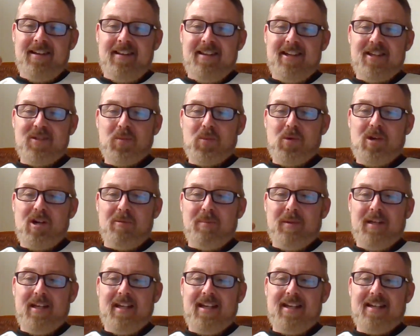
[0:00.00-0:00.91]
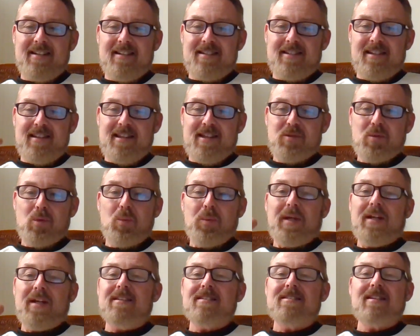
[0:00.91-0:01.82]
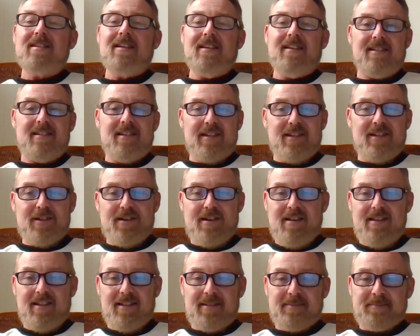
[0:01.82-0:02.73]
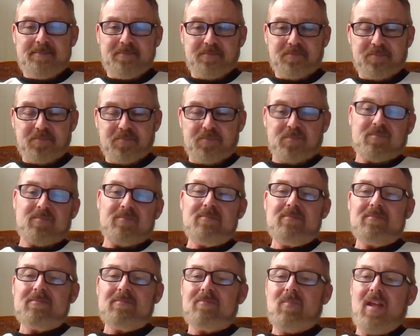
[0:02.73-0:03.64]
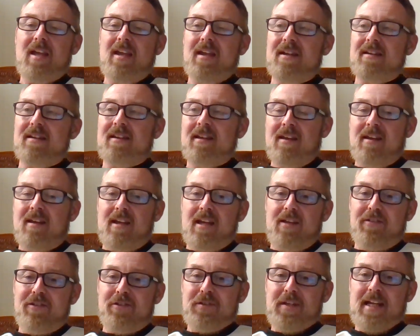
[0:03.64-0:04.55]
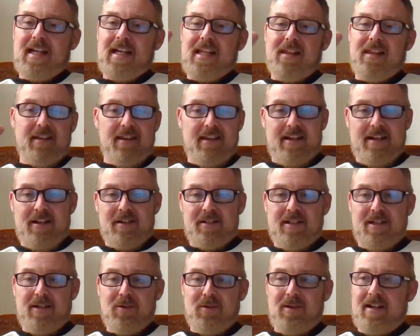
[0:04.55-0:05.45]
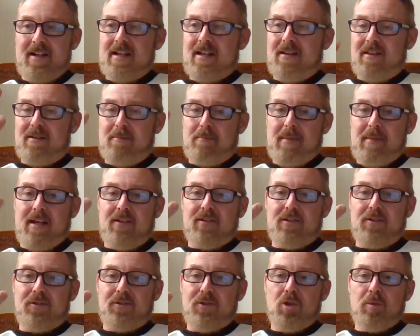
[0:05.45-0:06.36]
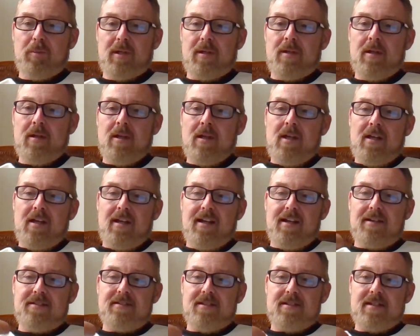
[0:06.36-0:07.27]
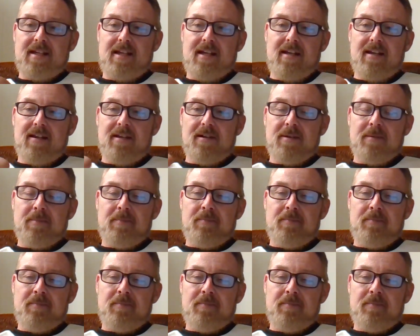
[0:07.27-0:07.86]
That's where it begins, and that's where we can see in Tiktaalik. And if there's anything, and I'll tell you right now, that makes us human, it's this hand.